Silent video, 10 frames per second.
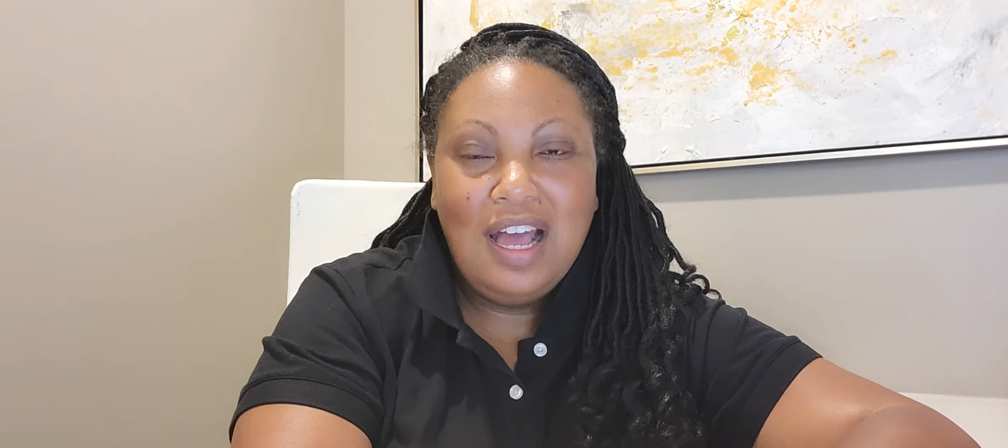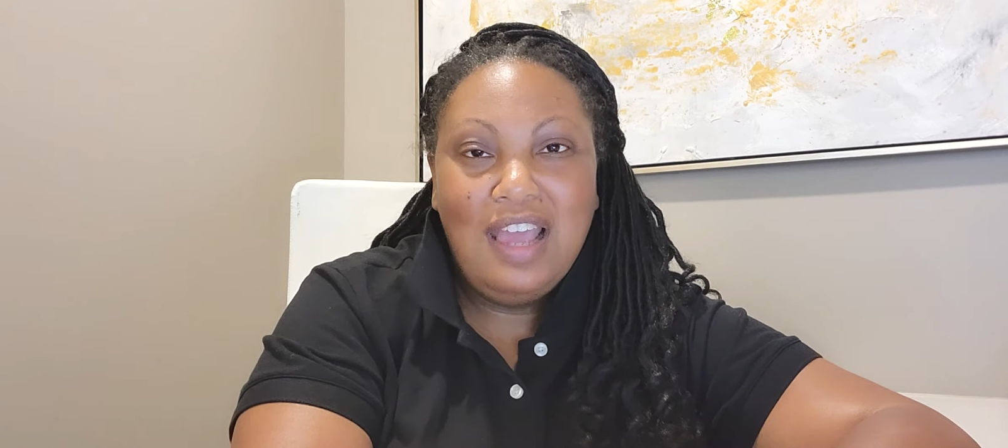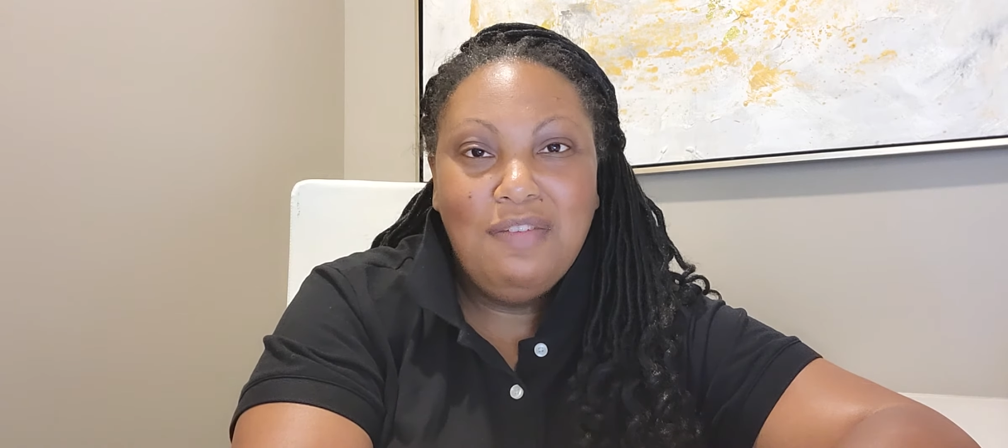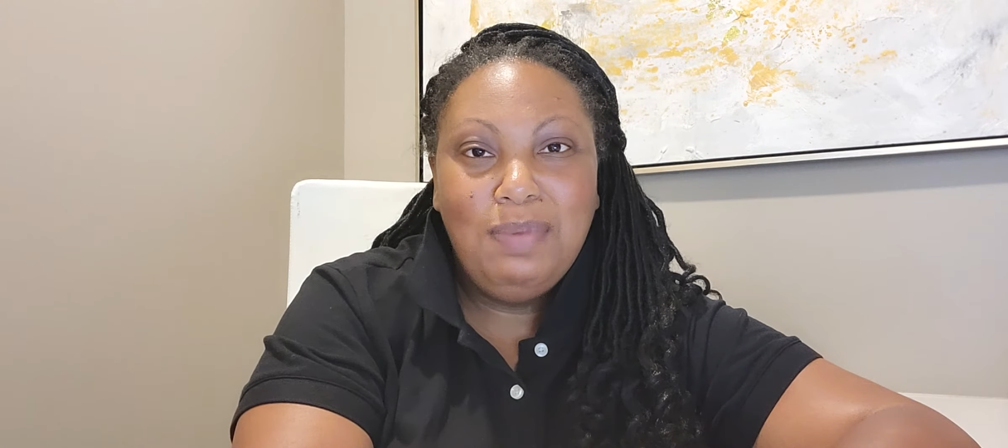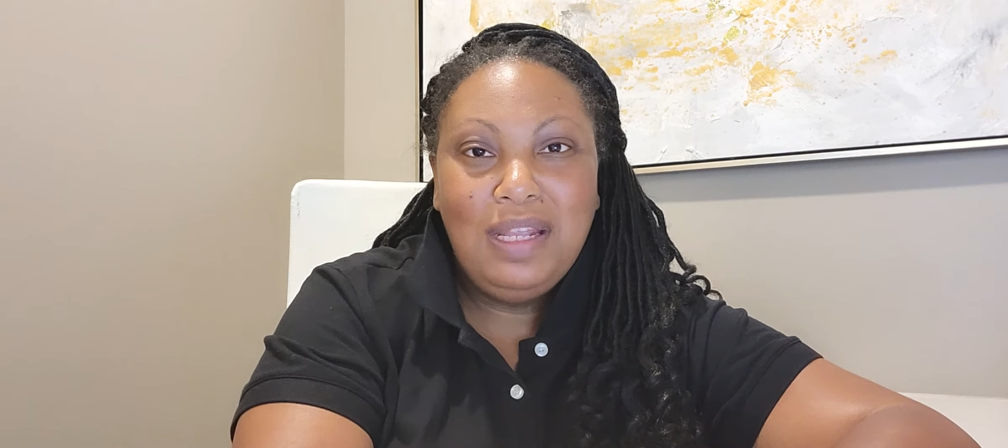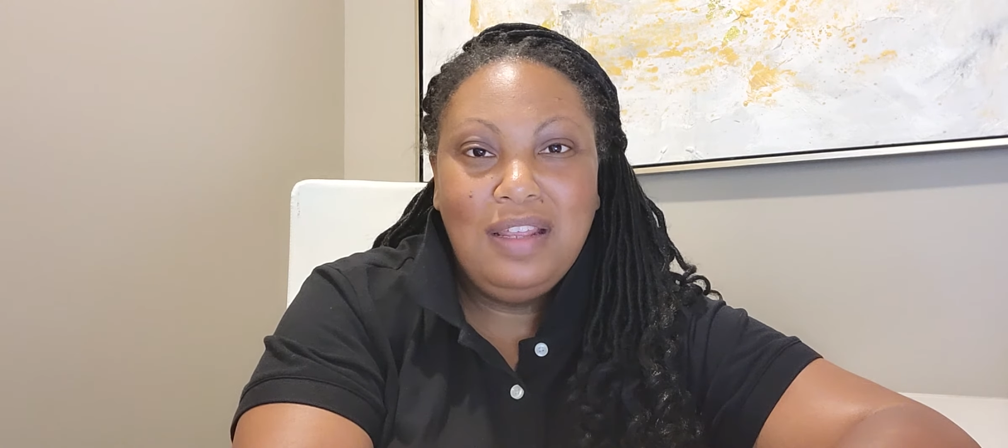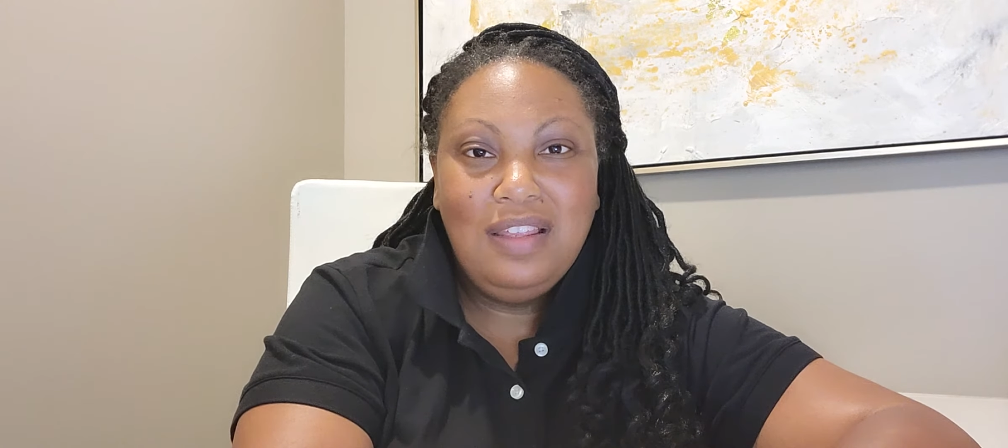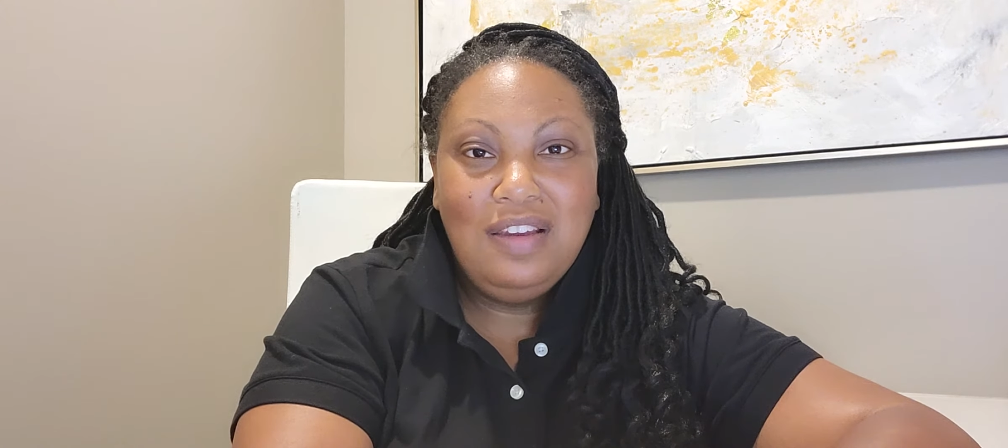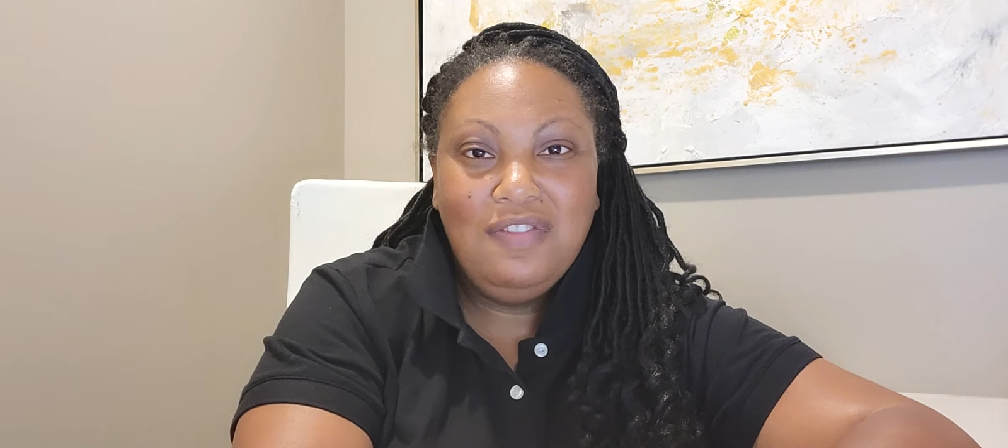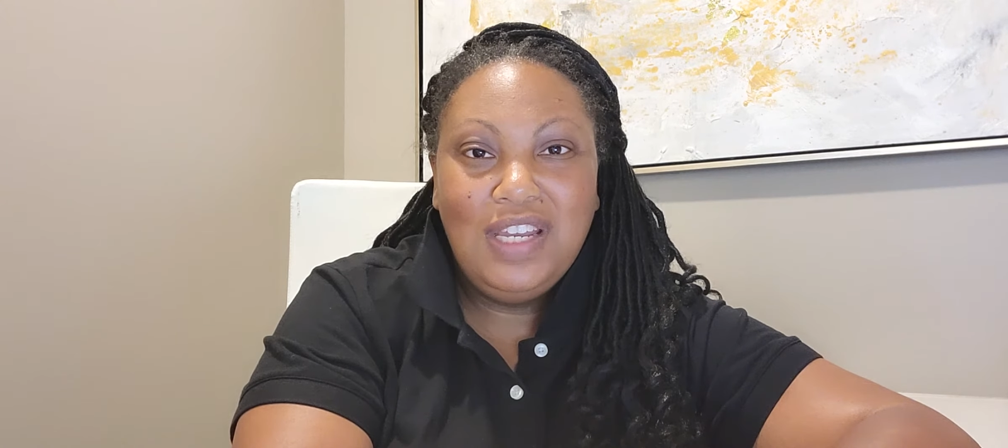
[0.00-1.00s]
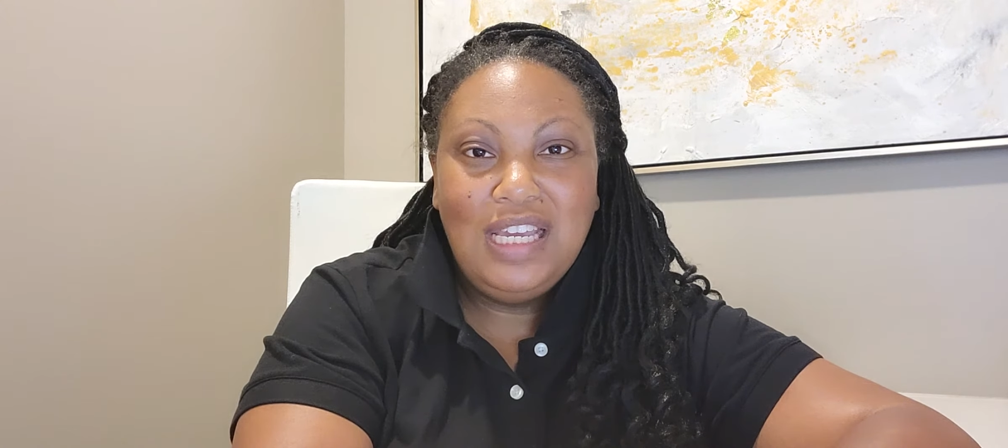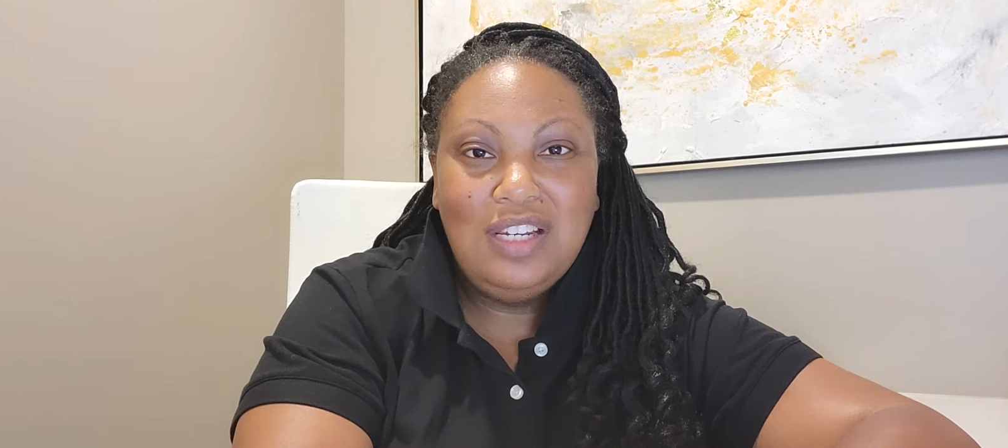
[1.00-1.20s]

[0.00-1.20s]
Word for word: I have been in the event